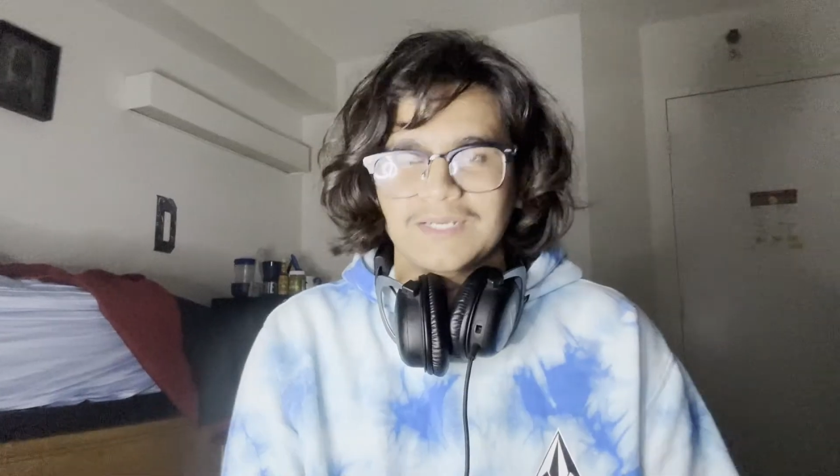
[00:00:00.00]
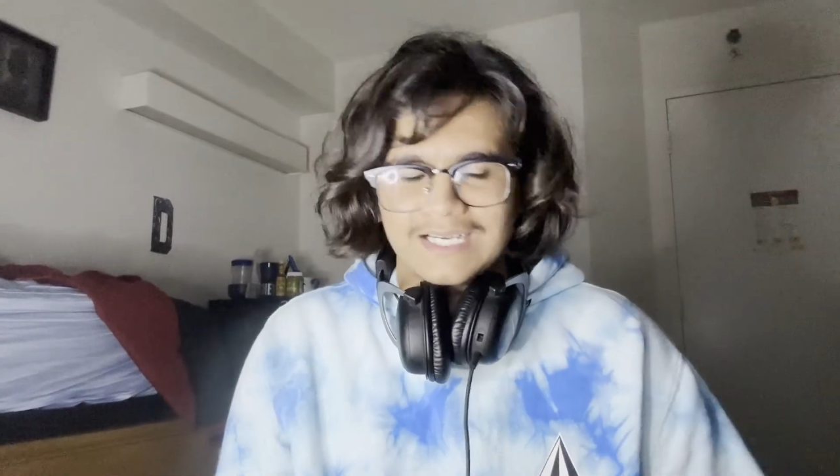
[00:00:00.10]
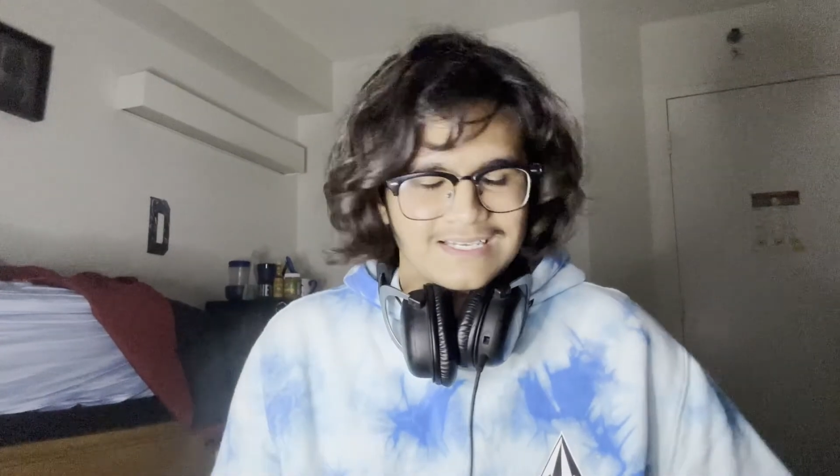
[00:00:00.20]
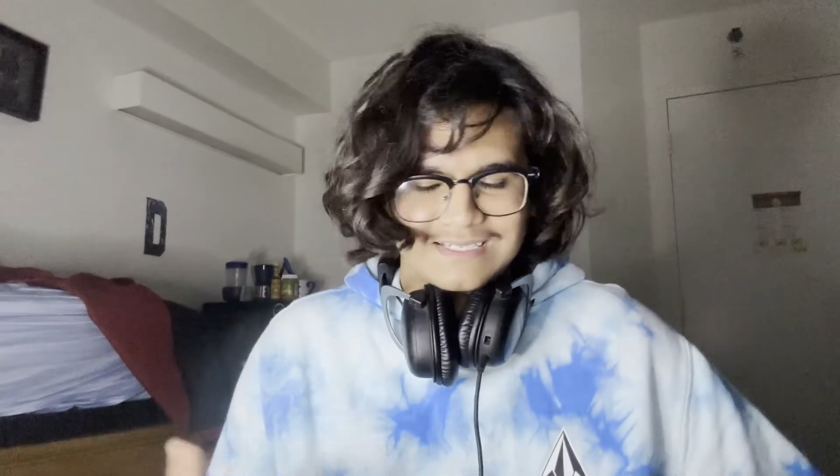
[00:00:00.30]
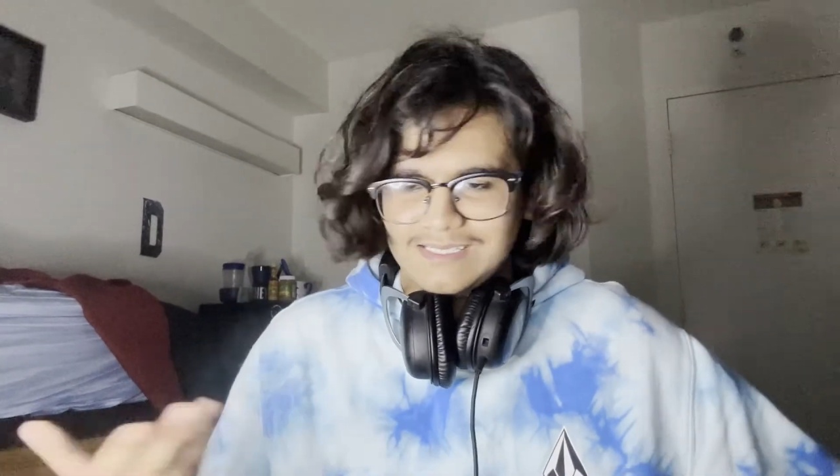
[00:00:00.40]
mean,
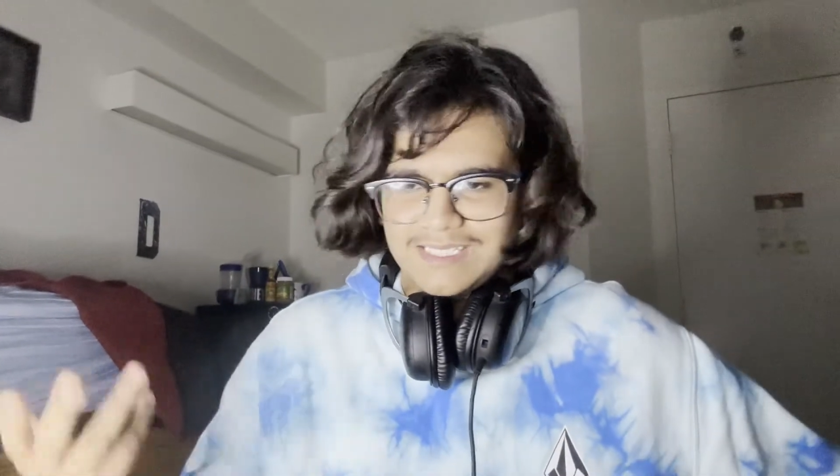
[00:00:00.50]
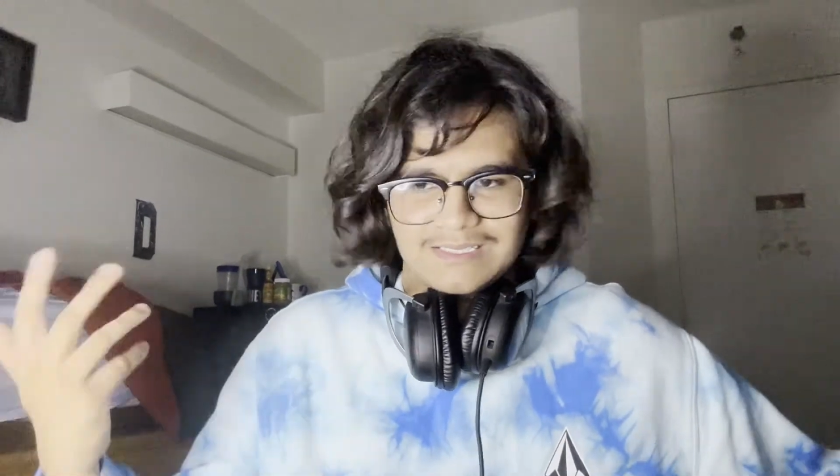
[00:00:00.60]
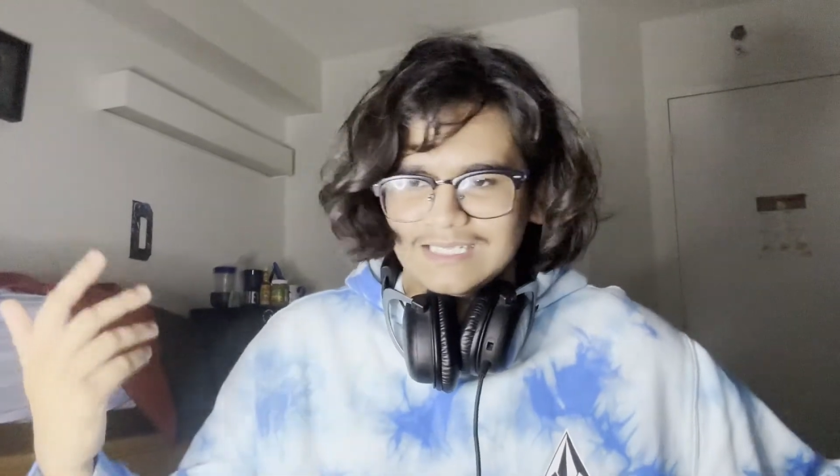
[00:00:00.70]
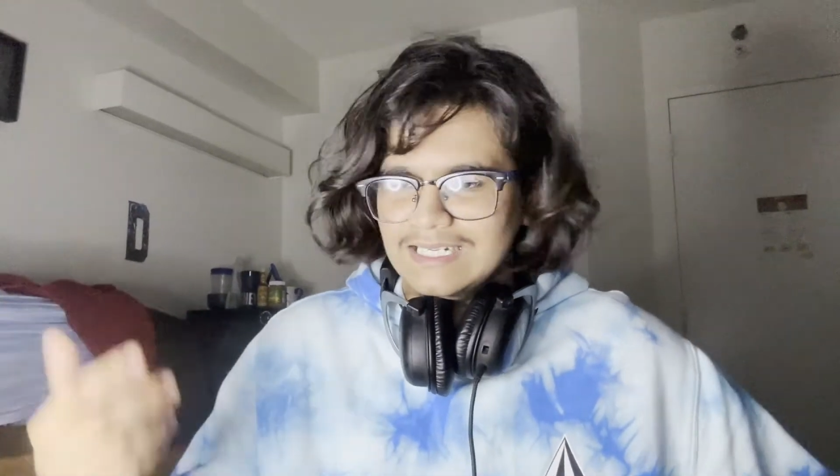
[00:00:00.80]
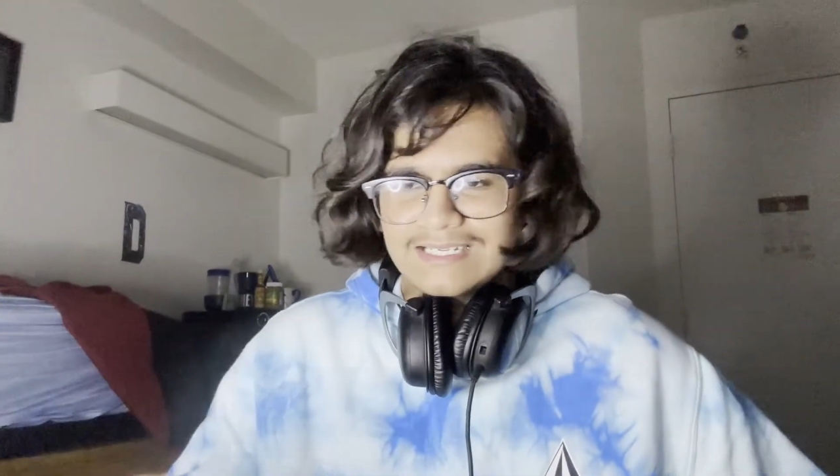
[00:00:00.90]
I guess
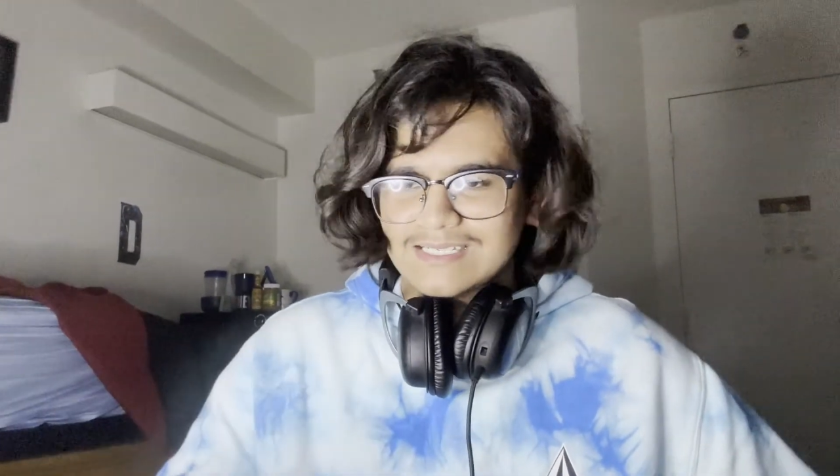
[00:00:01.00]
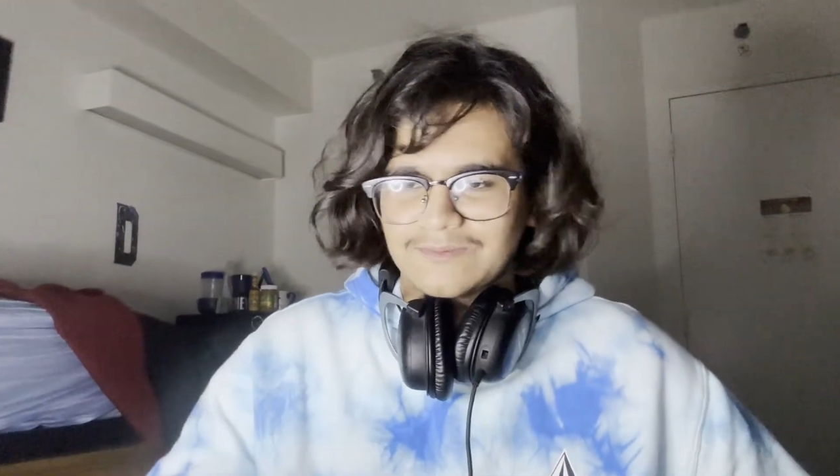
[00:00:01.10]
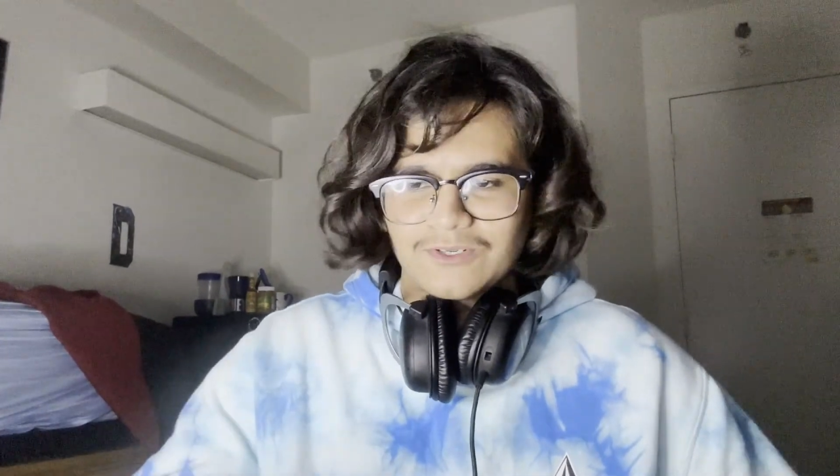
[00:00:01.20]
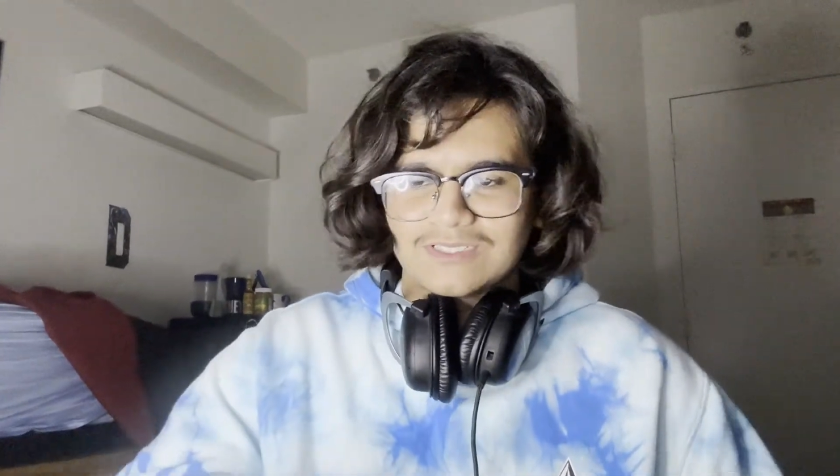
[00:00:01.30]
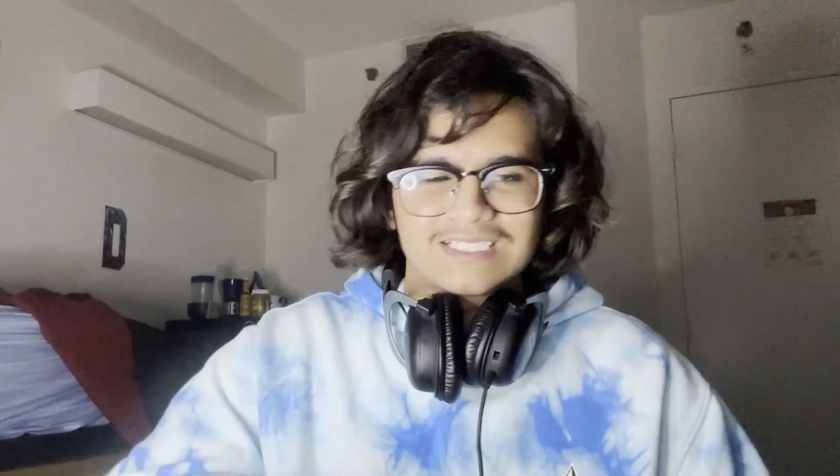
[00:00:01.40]
eating
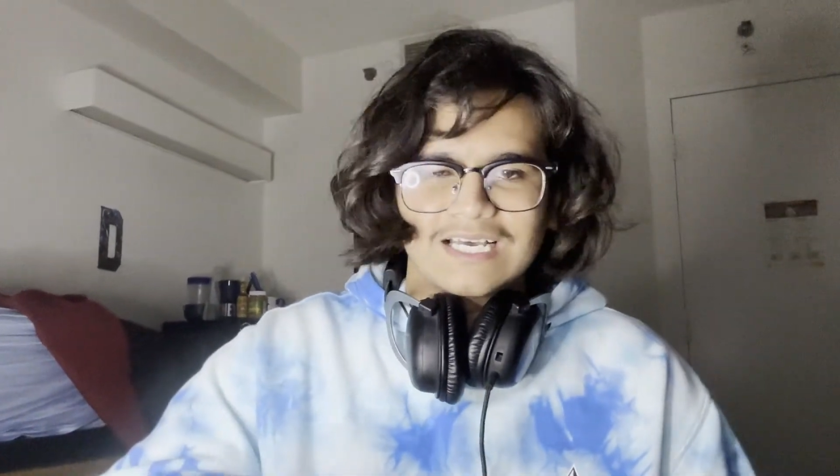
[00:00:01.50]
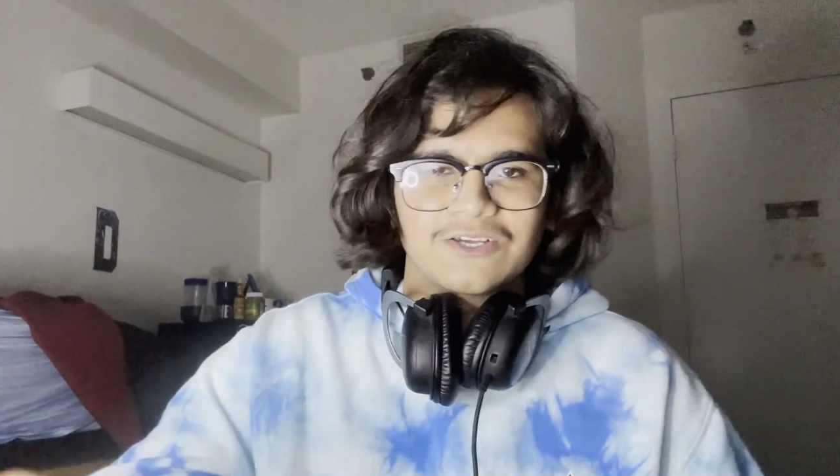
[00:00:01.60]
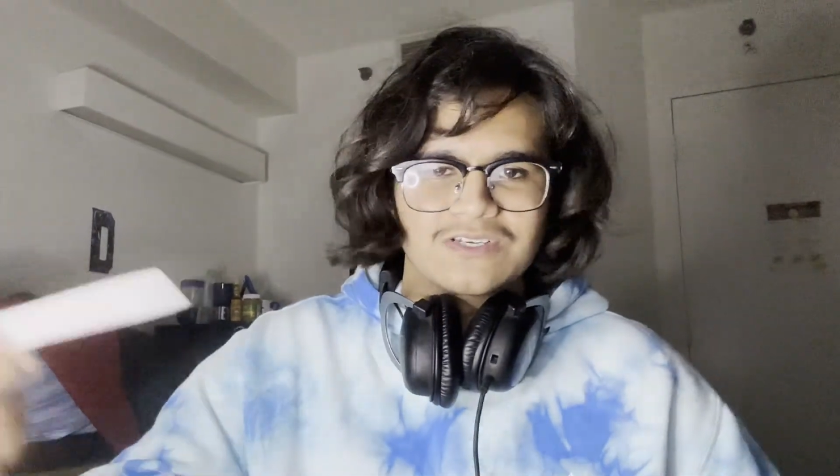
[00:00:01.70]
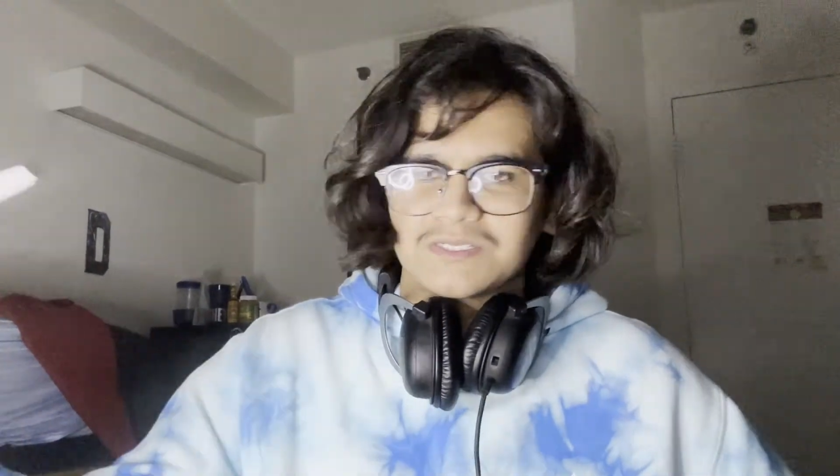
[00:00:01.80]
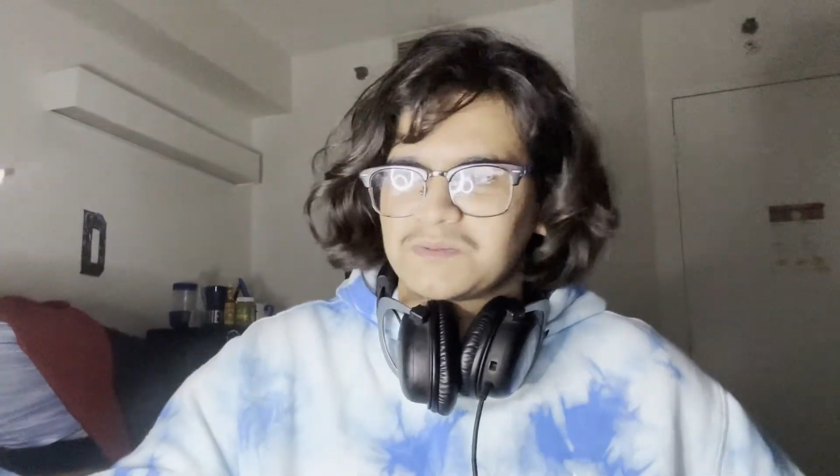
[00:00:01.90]
someone
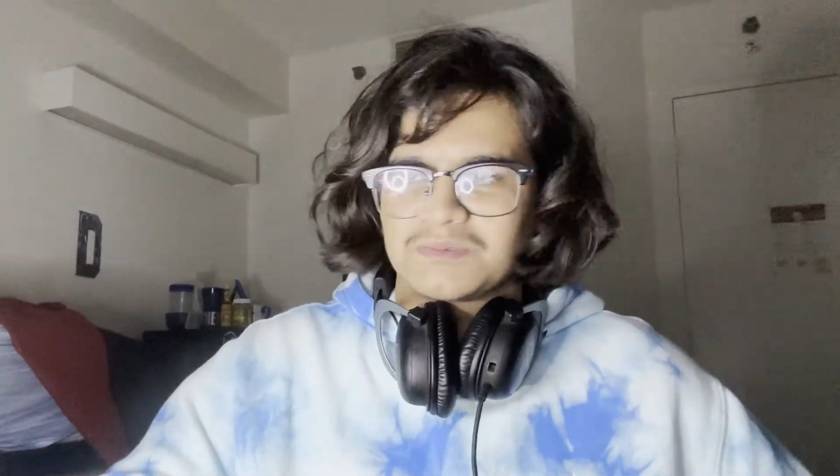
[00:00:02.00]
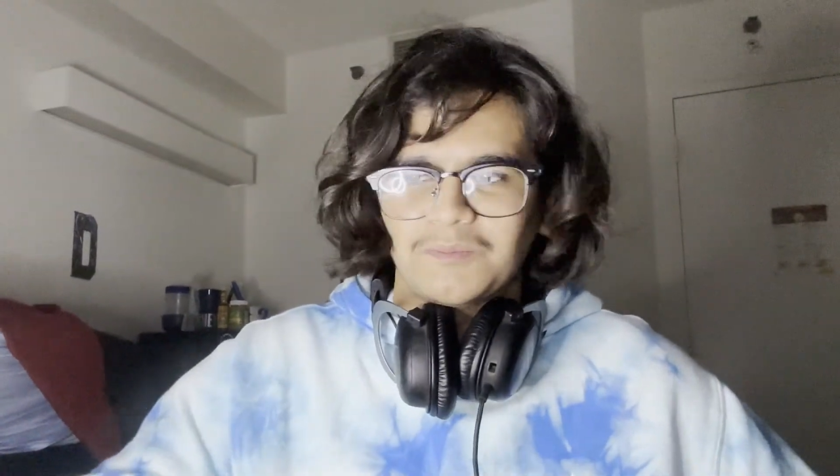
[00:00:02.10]
together is